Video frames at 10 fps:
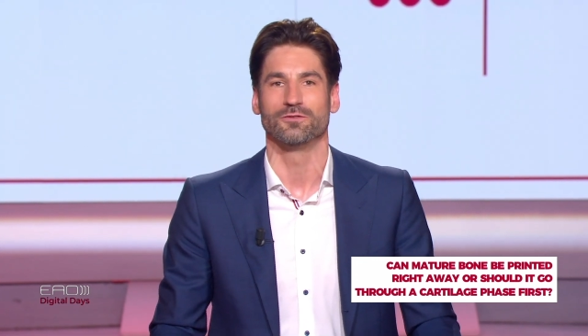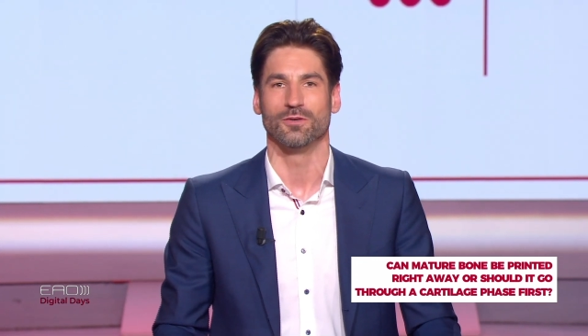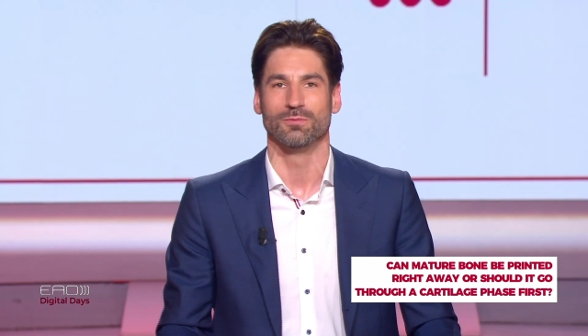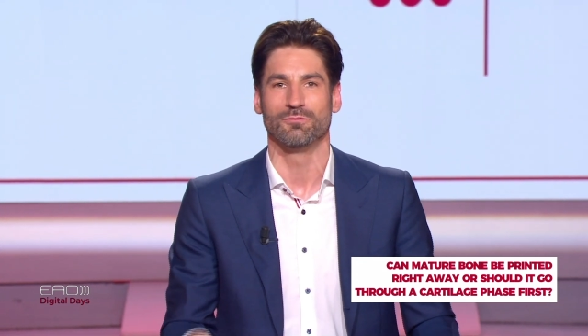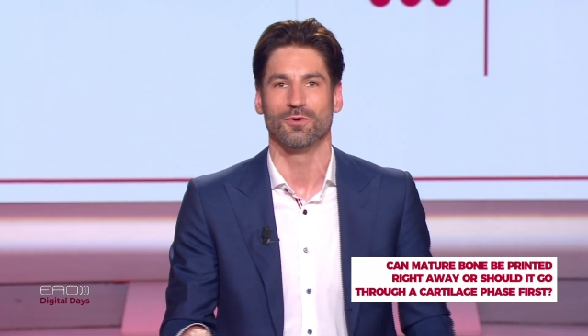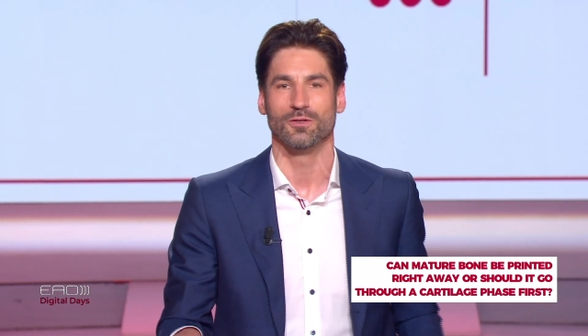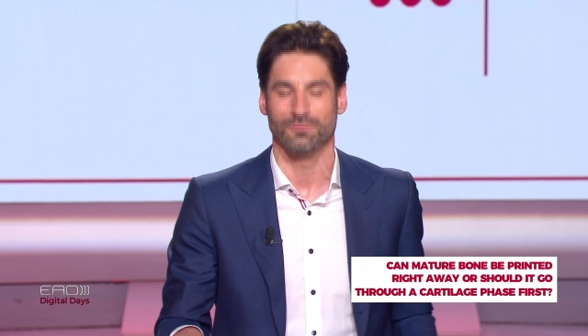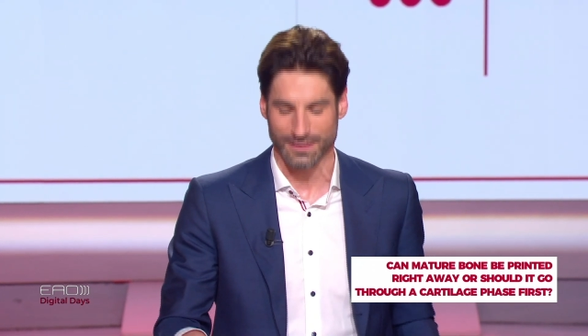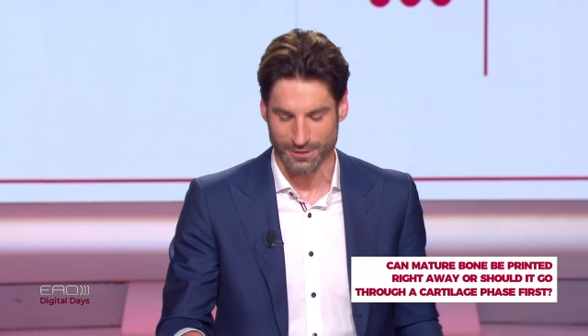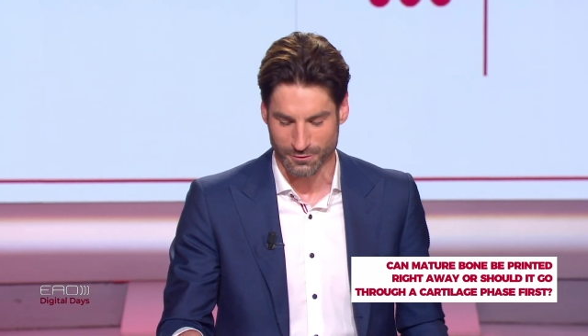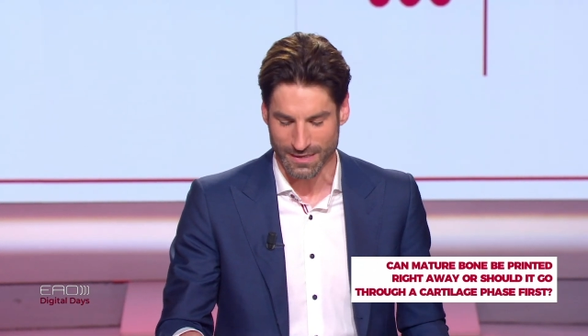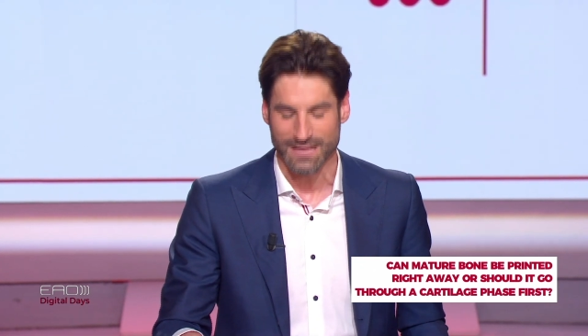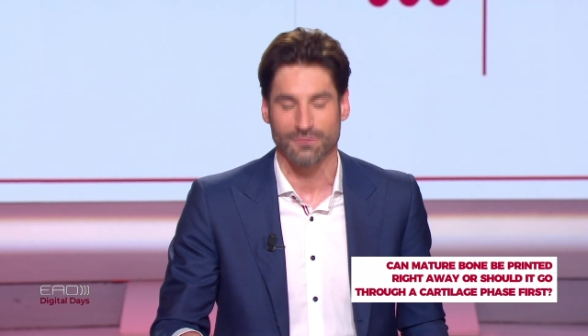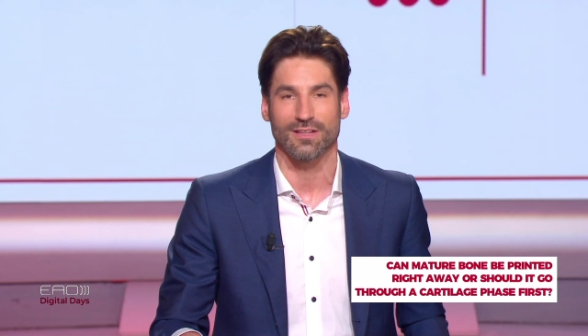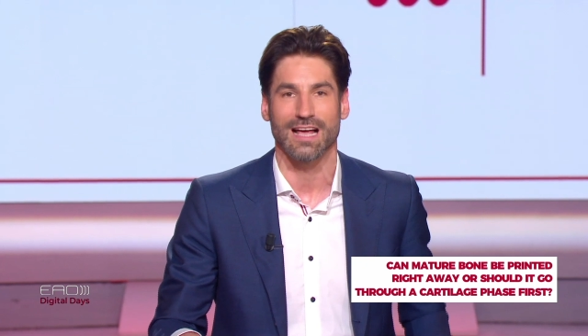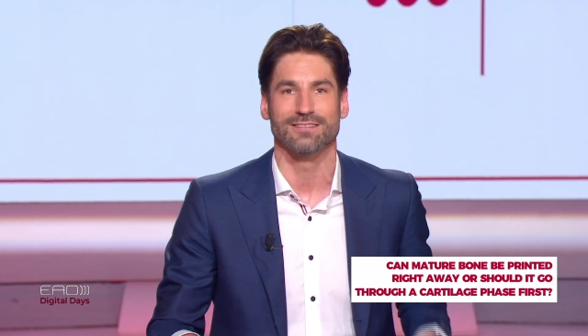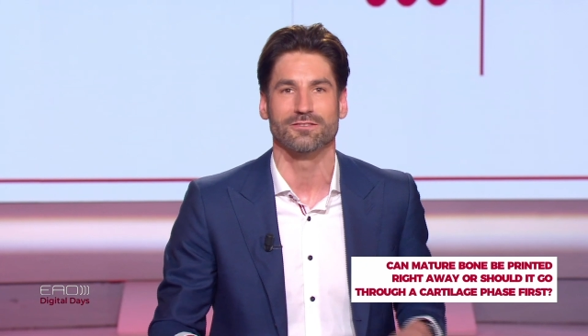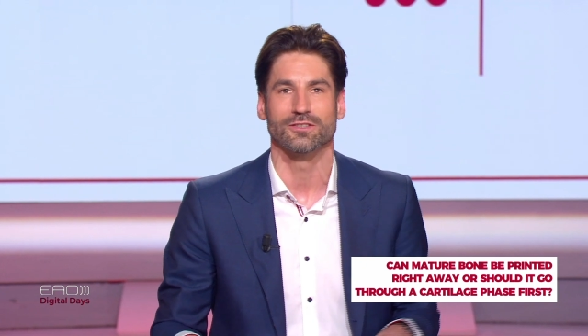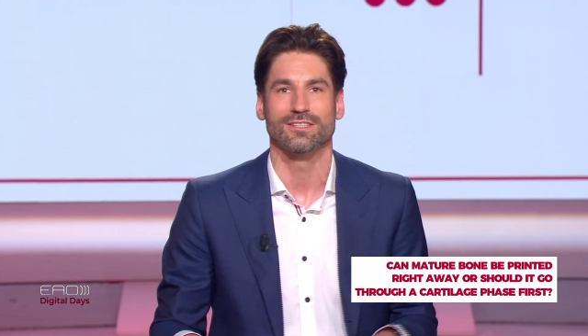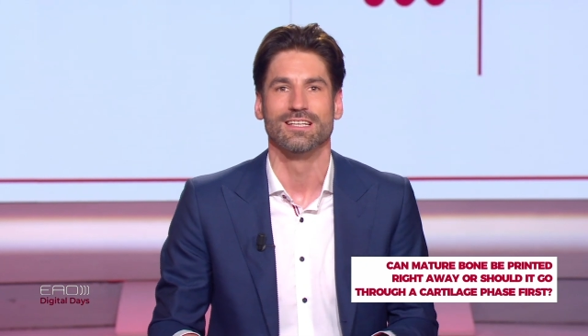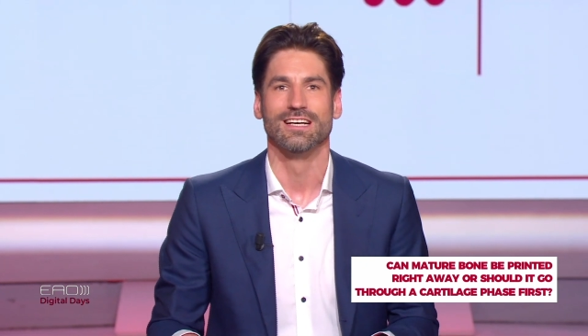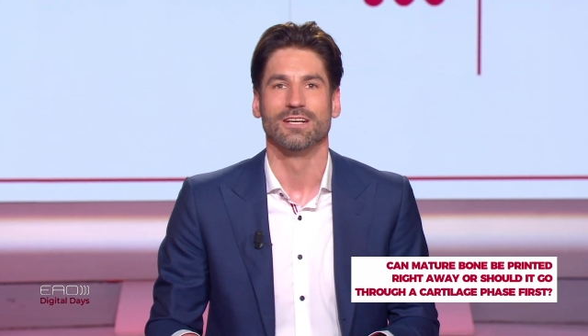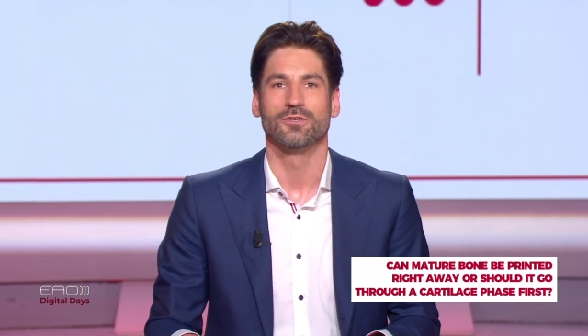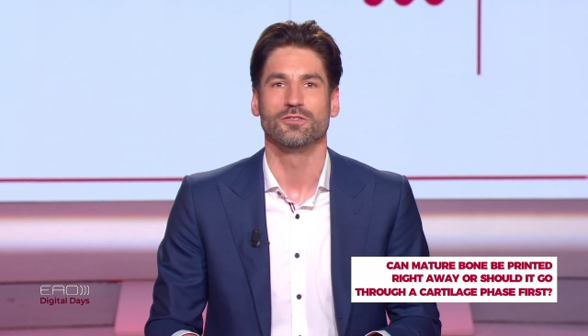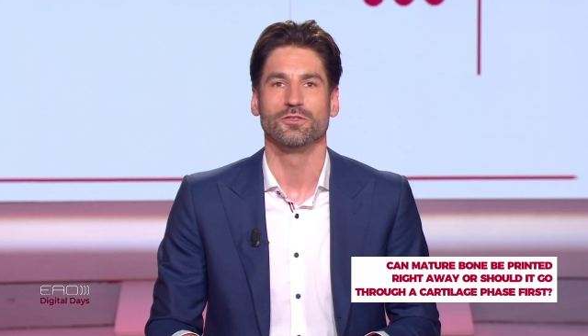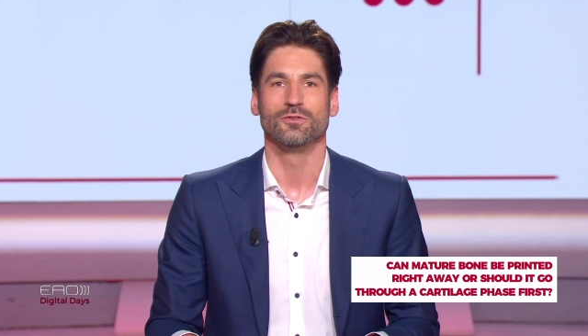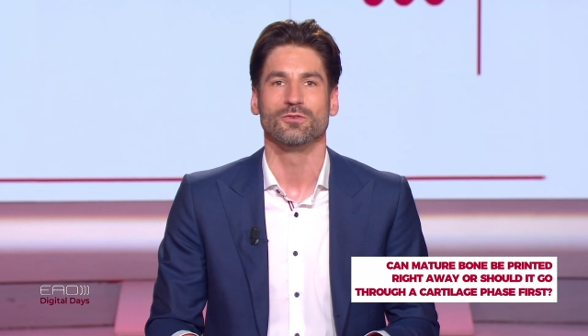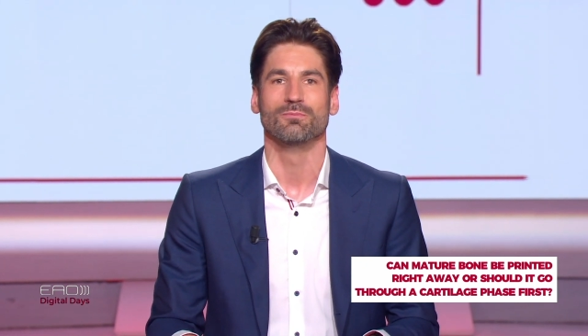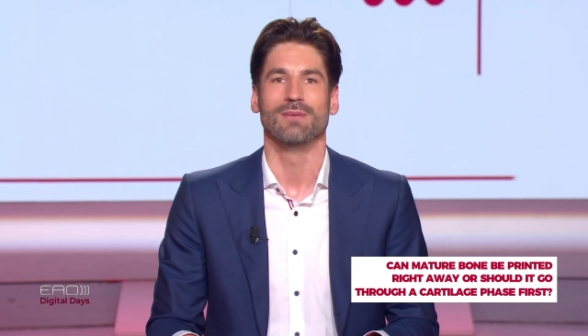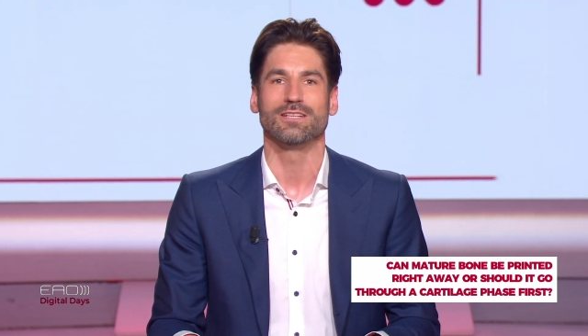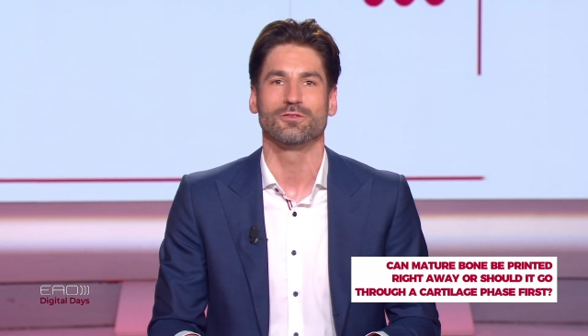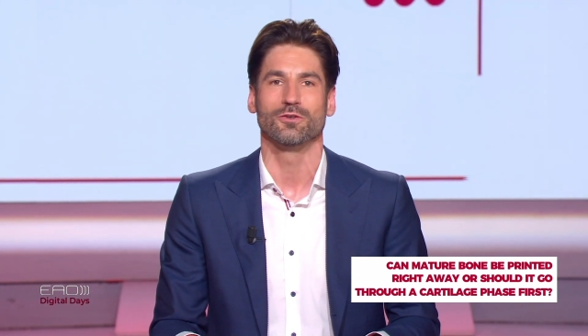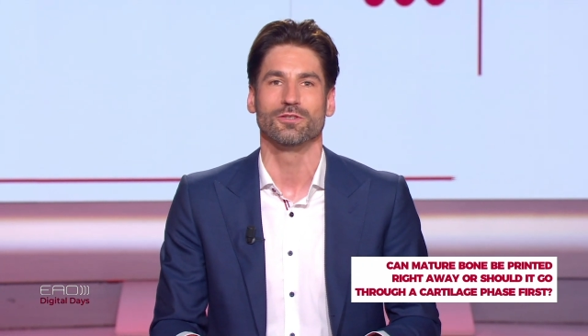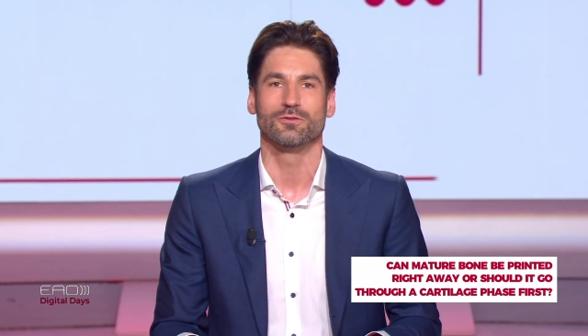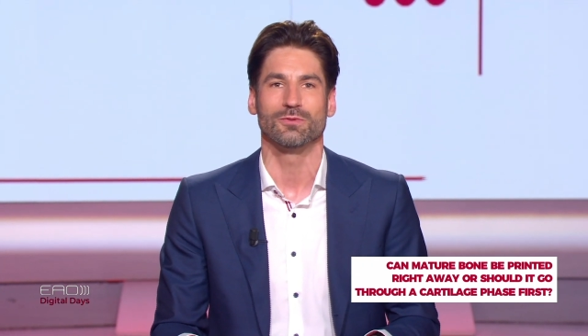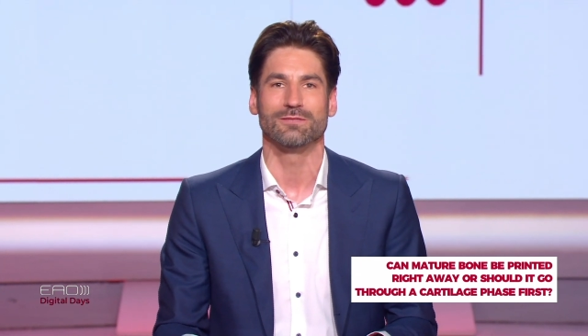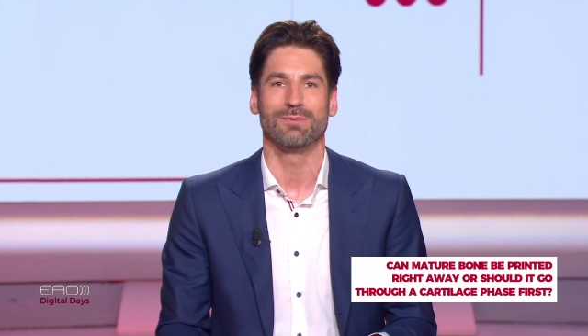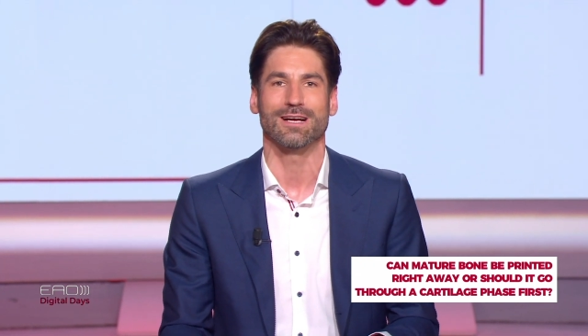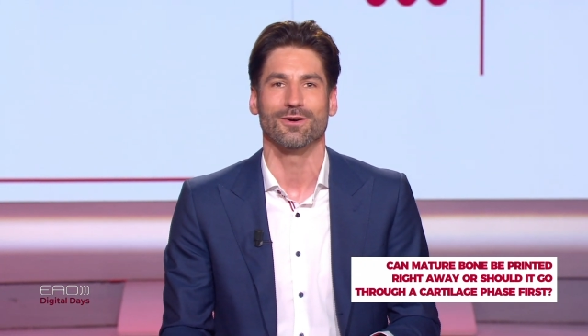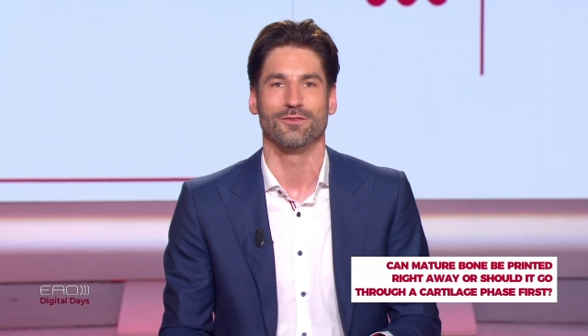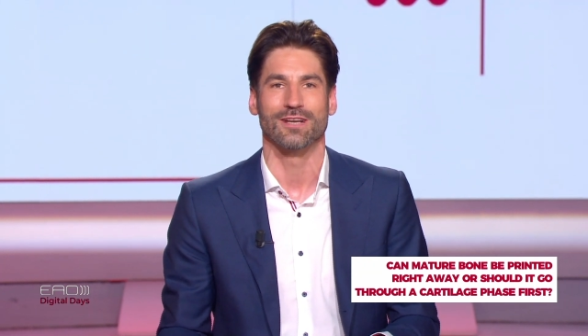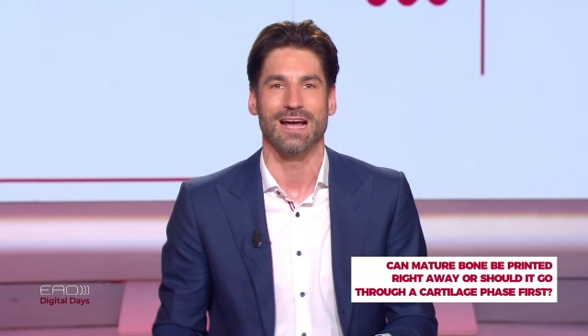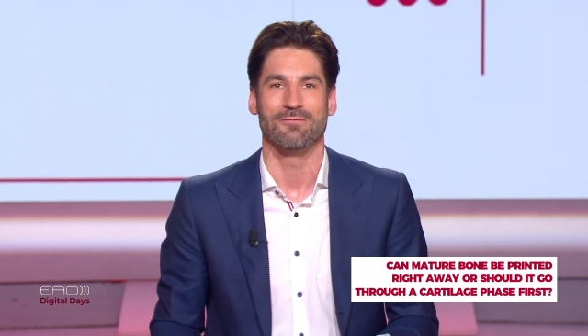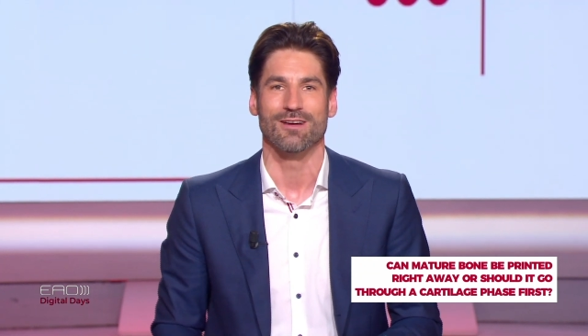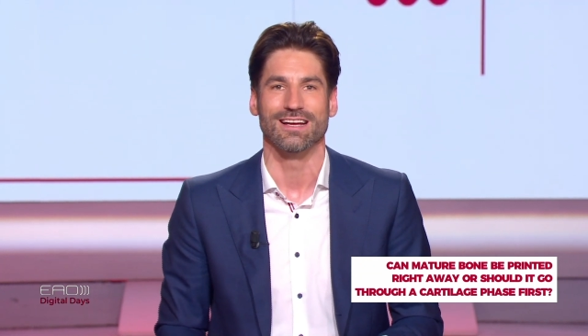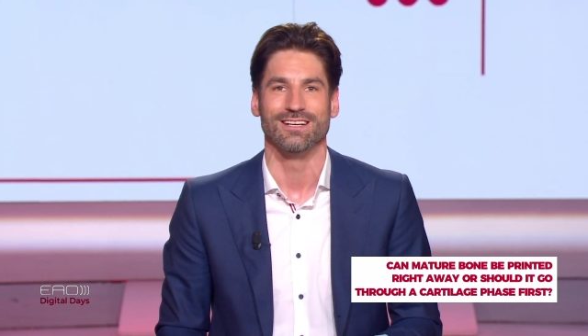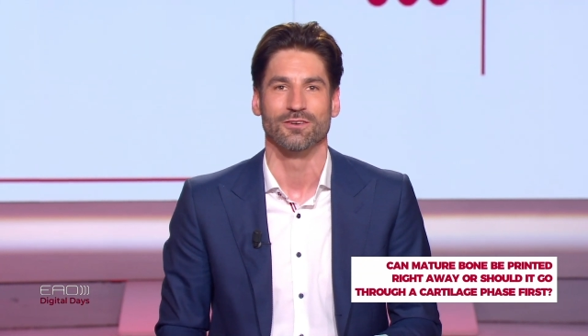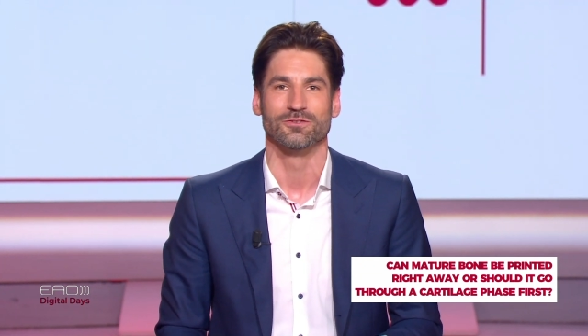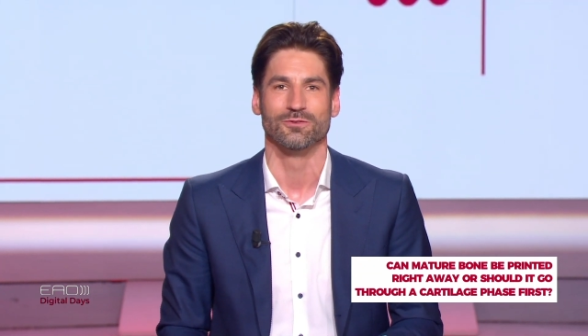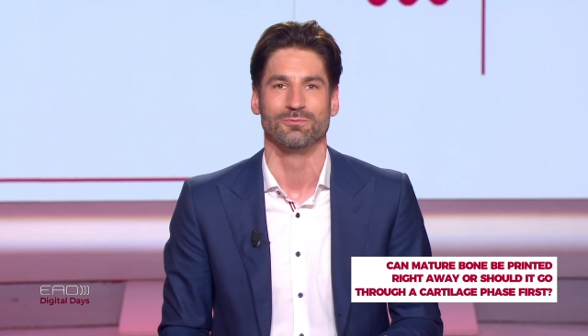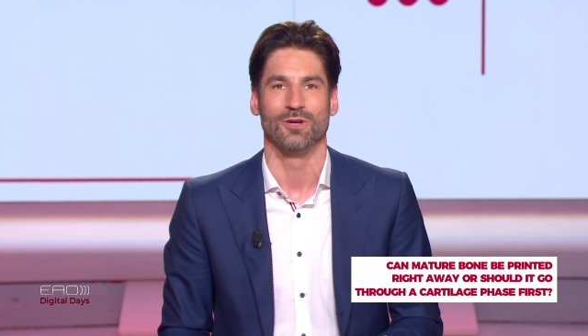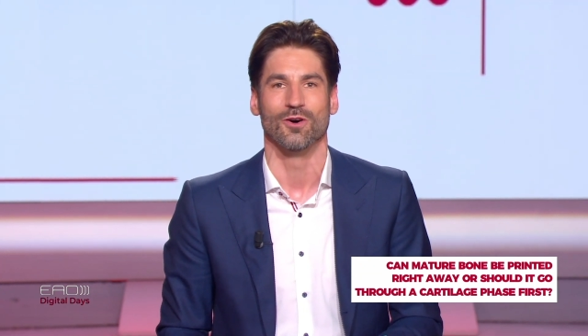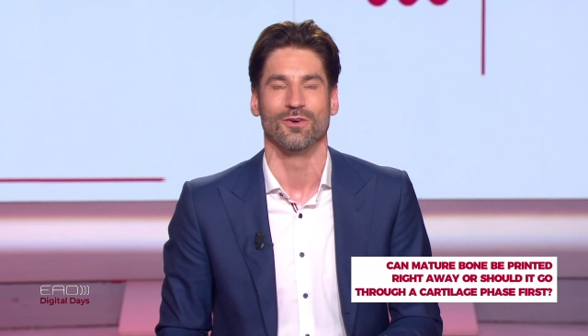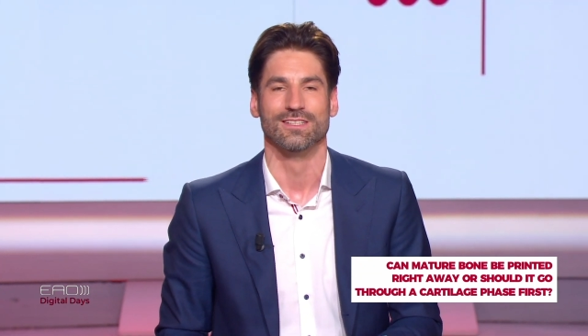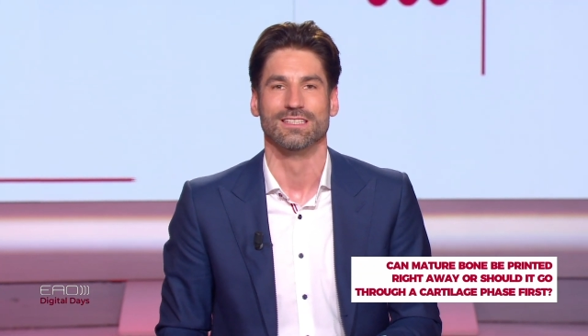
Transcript: So before you finish your answer, could you make sure you switch back on the camera in our Zoom call?